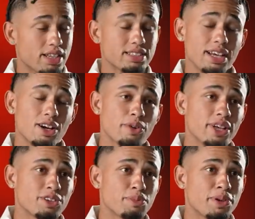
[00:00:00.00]
yes, I can't
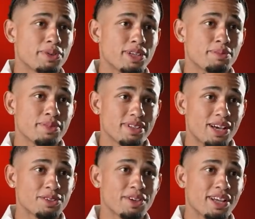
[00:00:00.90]
wait to be with him
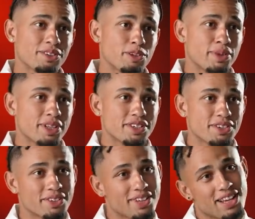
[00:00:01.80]
now to get on the pitch.
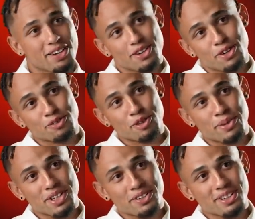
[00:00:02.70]
Not like off the
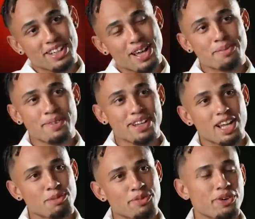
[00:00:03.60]
pitch all the time,
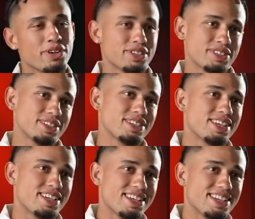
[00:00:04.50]
like before.
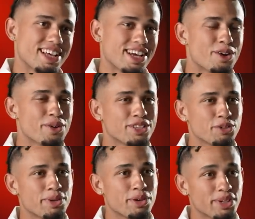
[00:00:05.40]
I can't wait
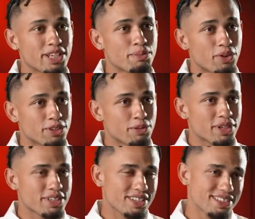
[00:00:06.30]
to be with him on the pitch.